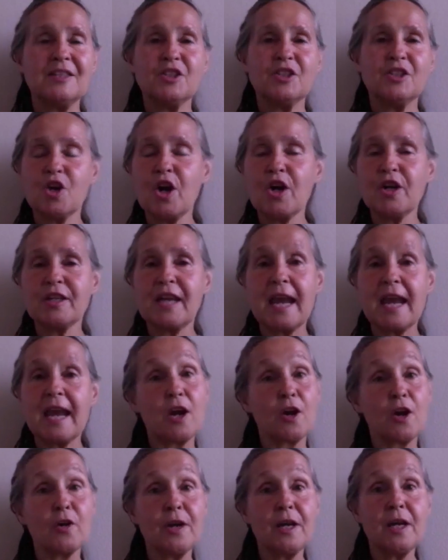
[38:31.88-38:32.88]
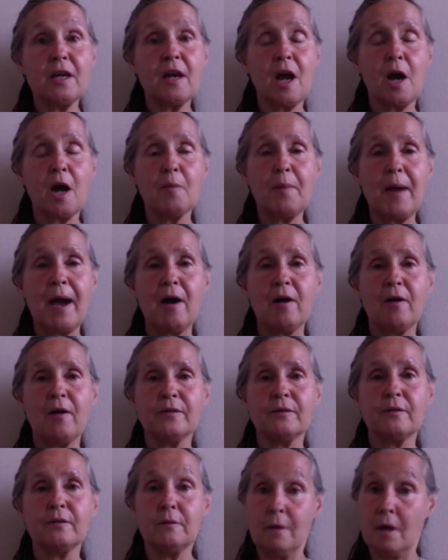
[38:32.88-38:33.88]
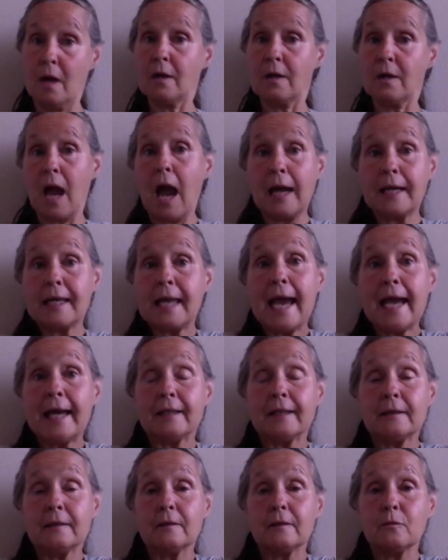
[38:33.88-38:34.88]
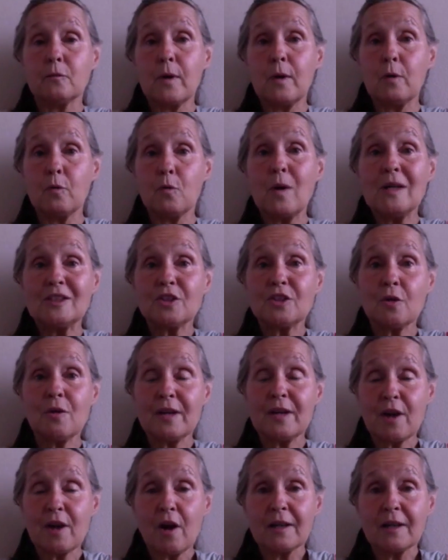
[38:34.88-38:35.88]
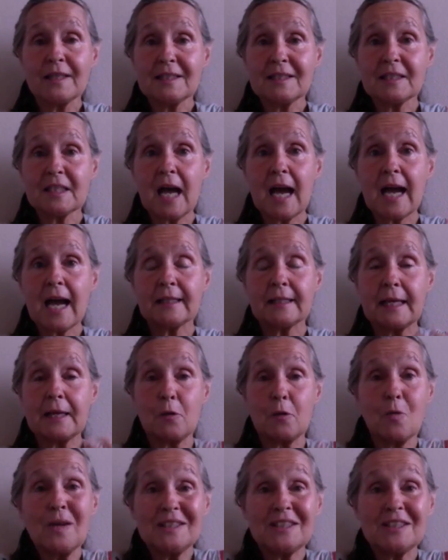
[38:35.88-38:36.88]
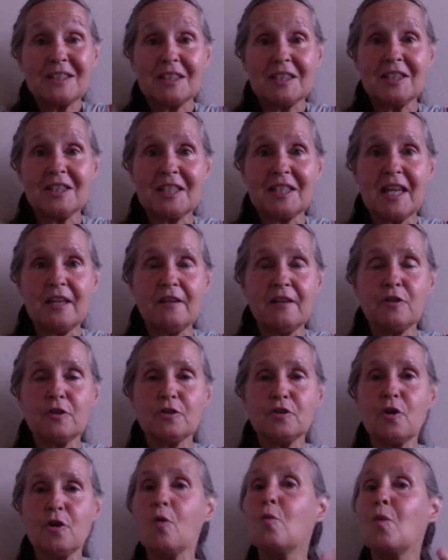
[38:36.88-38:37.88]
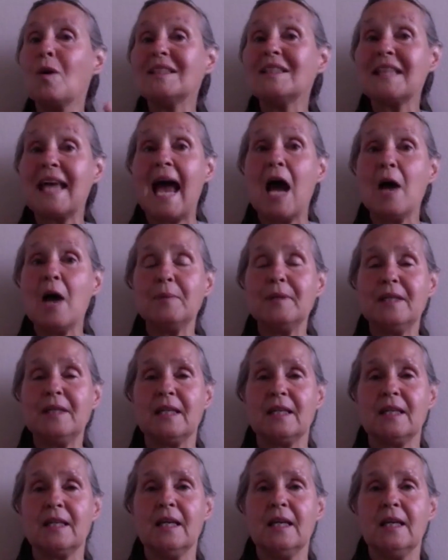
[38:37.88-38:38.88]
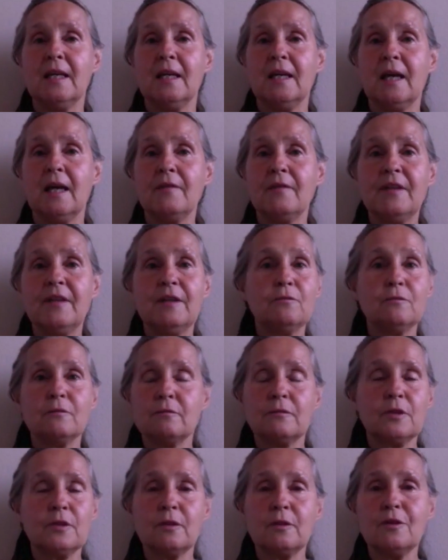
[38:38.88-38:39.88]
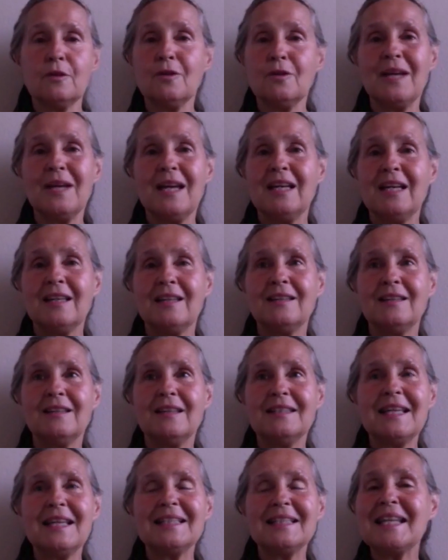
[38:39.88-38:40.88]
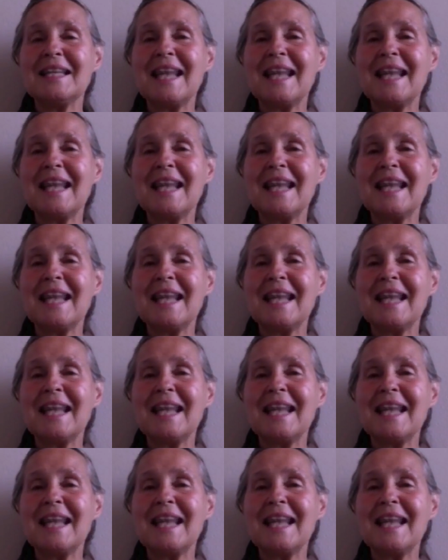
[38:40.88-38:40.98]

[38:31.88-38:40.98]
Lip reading: start caring about, again, what's going on inside, like what's the state of your soul, what's happening, and then it